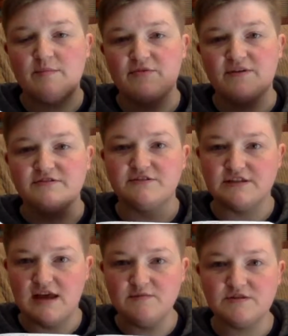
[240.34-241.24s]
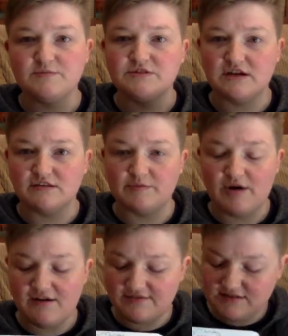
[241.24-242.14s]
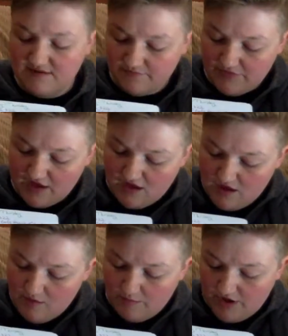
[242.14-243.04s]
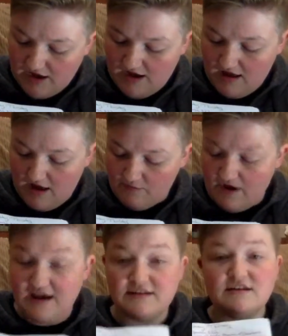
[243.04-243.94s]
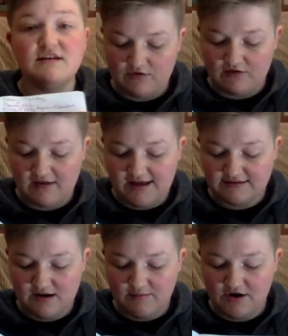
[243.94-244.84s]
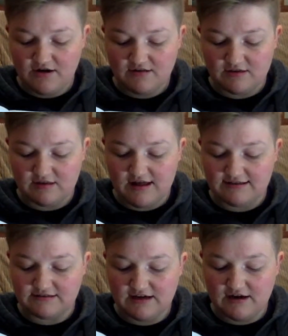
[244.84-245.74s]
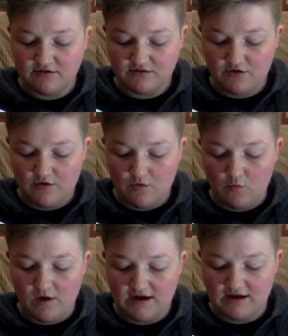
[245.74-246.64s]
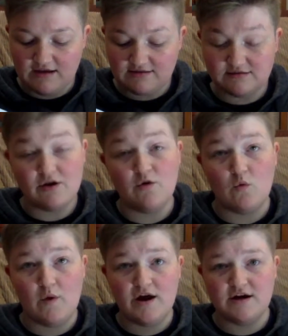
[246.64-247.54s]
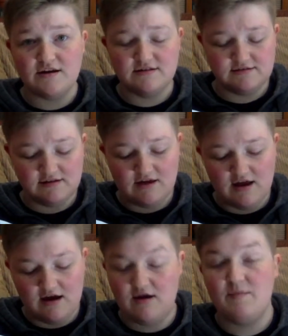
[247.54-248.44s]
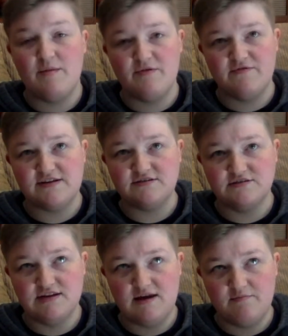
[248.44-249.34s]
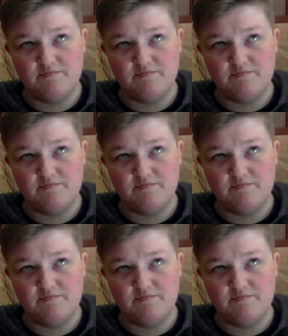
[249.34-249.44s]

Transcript: professors' names to protect their privacy, but I write the class number, the class title, when it is, where it is, and my professor's name.